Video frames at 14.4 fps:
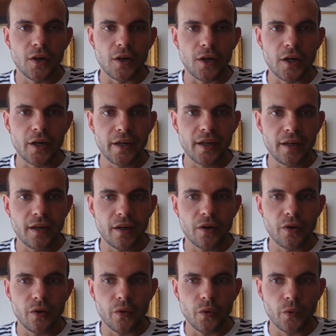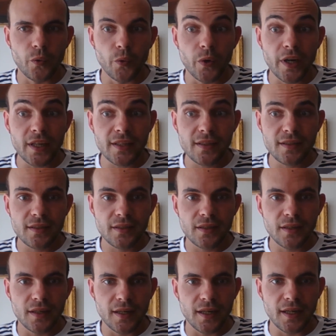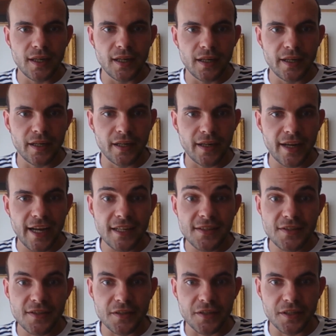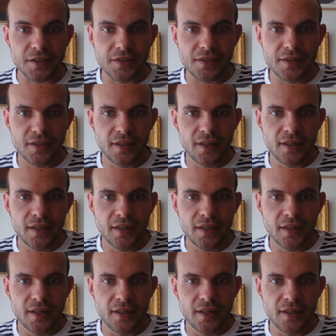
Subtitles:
on what answers